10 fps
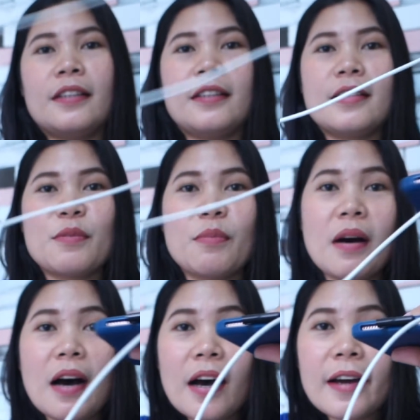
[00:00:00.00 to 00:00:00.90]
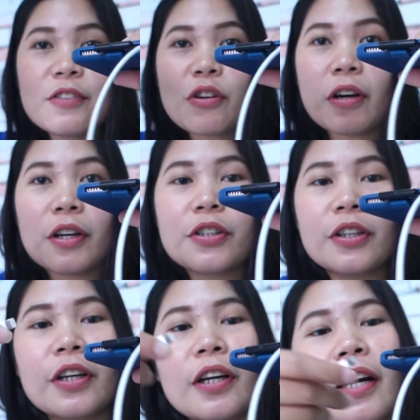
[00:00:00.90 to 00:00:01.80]
This is my
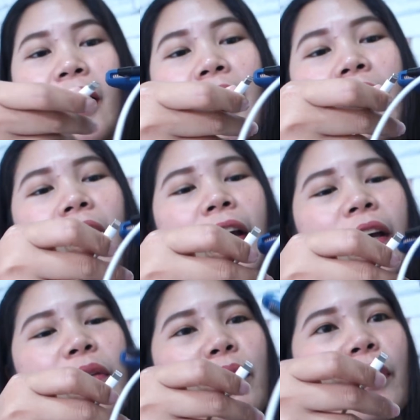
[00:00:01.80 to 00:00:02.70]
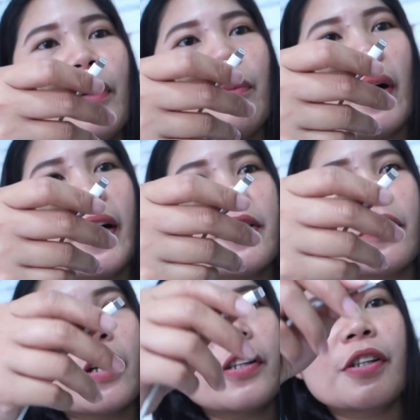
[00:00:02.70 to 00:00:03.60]
charger. I can put my
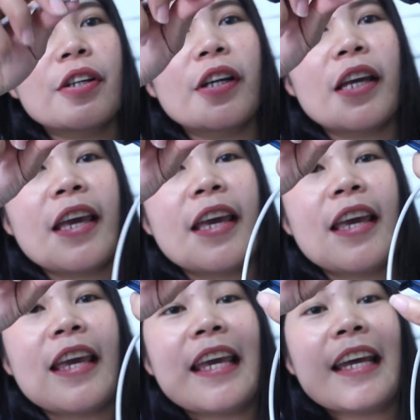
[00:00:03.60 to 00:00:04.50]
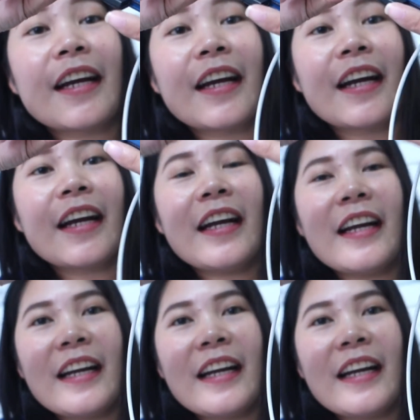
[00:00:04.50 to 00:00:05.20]
charger here.